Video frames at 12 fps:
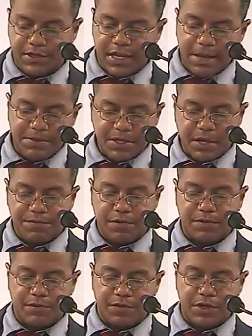The names come
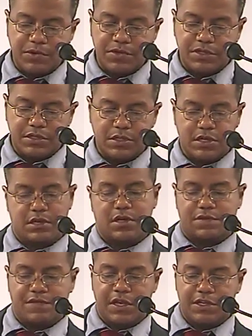from the views
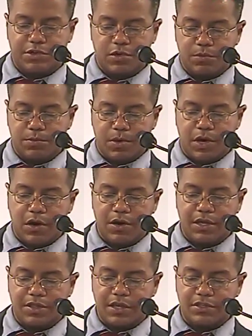of each group regarding the